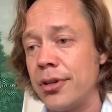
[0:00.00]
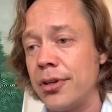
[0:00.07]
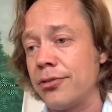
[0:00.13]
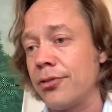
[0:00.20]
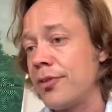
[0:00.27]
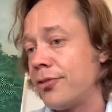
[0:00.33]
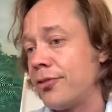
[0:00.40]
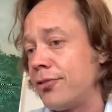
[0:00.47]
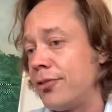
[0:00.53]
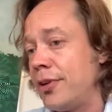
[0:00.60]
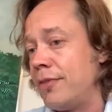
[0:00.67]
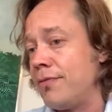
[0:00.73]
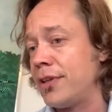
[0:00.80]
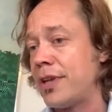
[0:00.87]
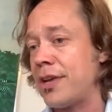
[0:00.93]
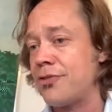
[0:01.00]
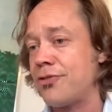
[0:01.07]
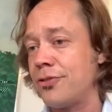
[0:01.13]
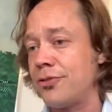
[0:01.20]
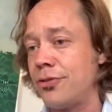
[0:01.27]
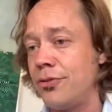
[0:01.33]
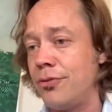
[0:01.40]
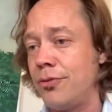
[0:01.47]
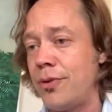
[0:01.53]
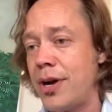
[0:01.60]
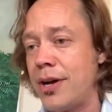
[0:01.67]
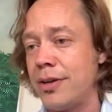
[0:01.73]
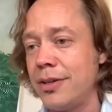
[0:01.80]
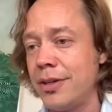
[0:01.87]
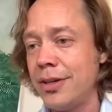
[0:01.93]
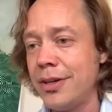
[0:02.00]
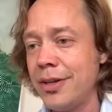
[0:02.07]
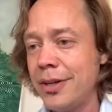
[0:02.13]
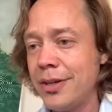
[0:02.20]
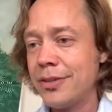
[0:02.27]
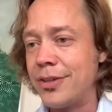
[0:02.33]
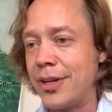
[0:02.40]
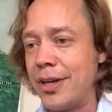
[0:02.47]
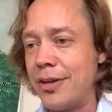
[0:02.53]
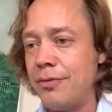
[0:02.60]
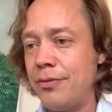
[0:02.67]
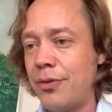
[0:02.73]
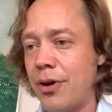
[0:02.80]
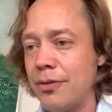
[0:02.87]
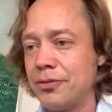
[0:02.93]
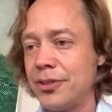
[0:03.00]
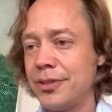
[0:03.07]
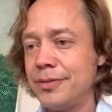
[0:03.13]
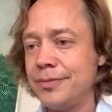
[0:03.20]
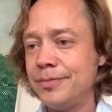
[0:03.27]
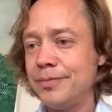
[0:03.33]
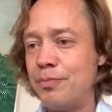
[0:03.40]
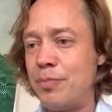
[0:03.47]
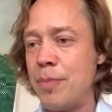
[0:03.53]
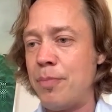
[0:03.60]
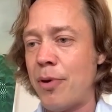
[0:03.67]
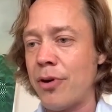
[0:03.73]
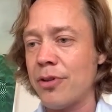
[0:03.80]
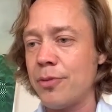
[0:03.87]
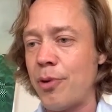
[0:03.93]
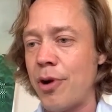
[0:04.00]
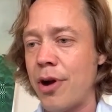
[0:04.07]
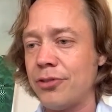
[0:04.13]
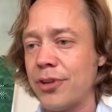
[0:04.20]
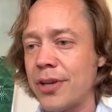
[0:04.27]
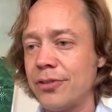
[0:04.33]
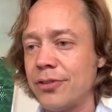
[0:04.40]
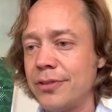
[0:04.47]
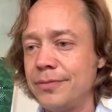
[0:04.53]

And so this is an invitation to get involved, be part of the process.